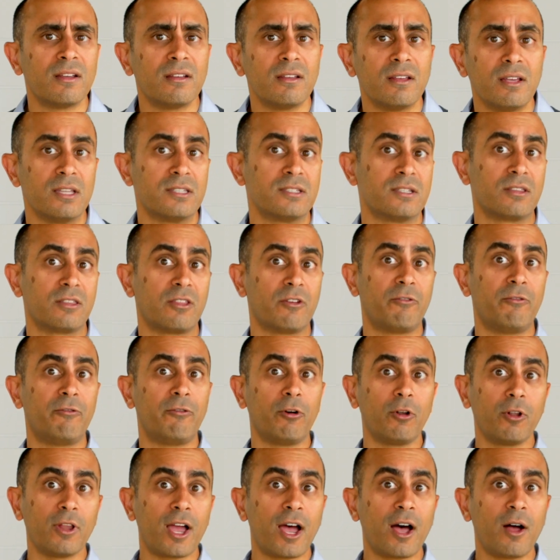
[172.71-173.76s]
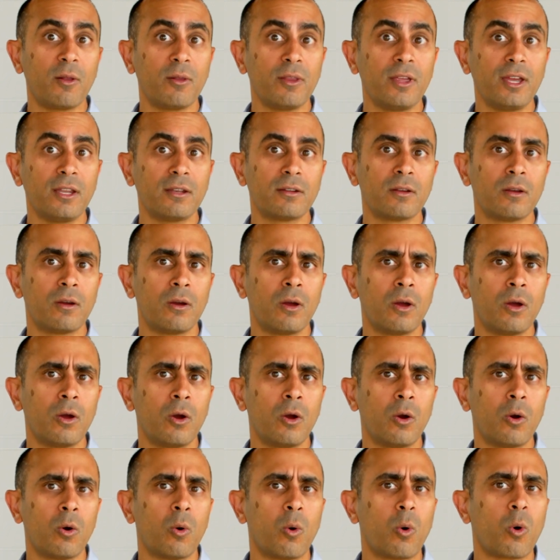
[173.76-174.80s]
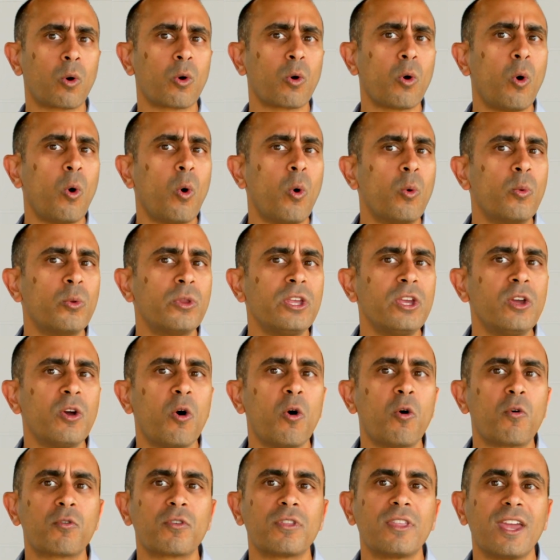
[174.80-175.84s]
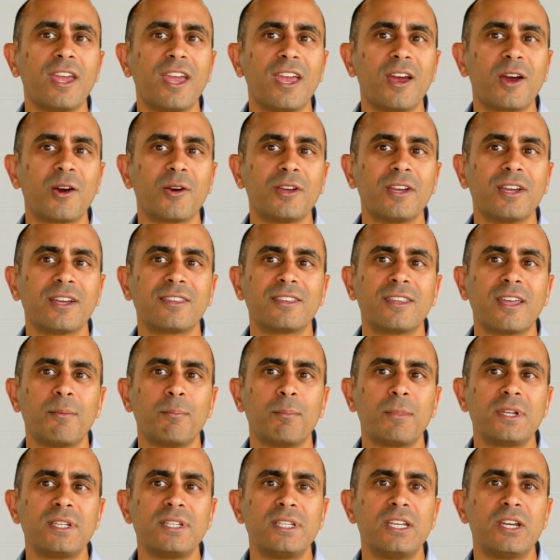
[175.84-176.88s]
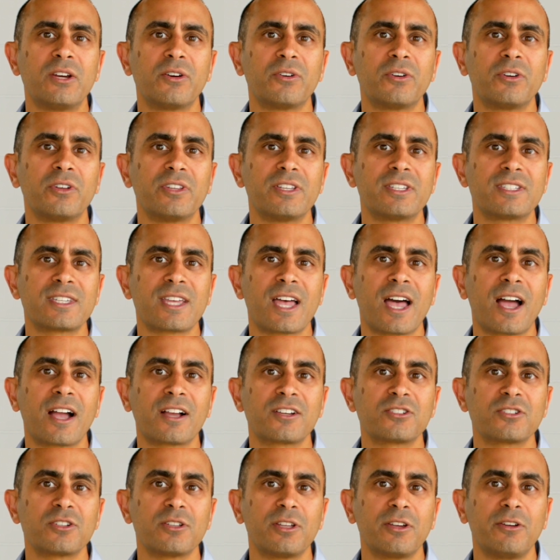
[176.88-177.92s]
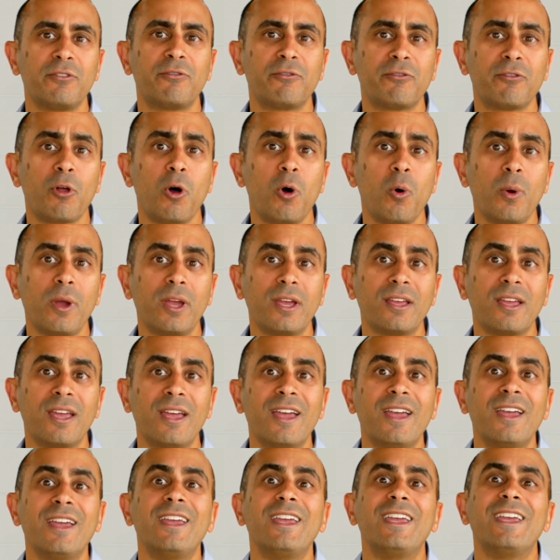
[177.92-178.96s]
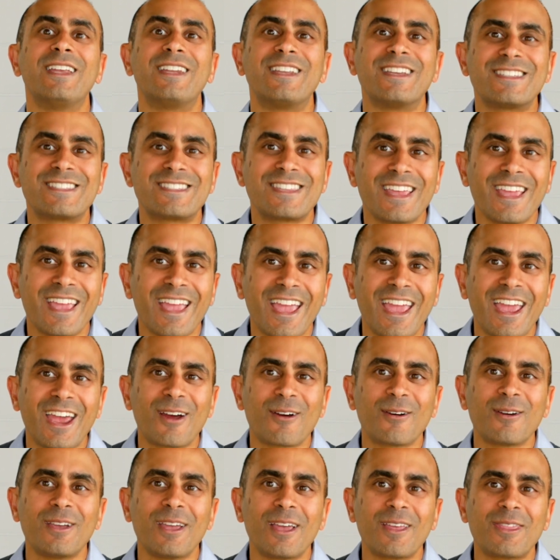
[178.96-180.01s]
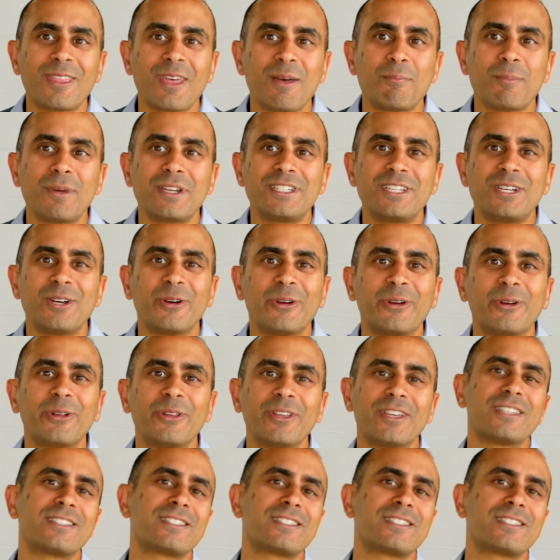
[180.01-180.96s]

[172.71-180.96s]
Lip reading: Is it the full outlet or only over the area that material is actually flowing? It is the area that material is